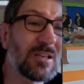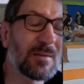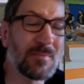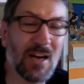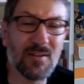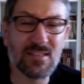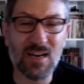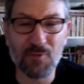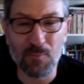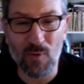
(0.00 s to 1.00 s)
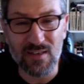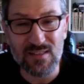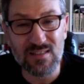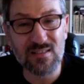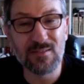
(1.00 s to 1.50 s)
Now it's time for
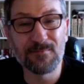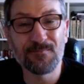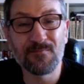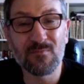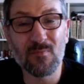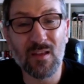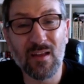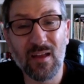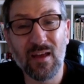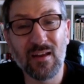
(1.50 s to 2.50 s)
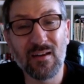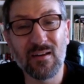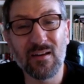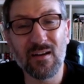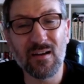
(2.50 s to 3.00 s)
points.
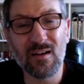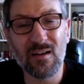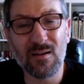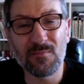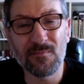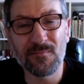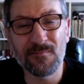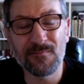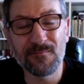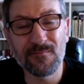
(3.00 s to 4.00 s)
And the